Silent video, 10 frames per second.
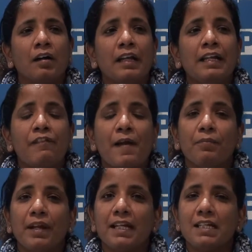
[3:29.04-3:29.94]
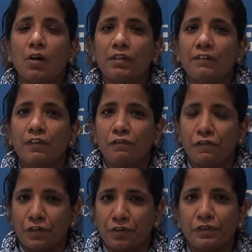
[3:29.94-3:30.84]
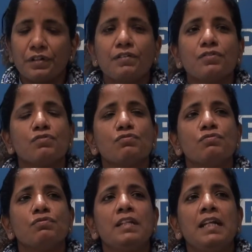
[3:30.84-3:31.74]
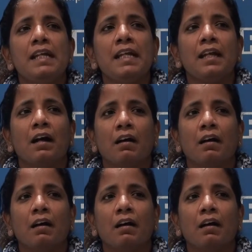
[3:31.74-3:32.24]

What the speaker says: If I break it down even further to the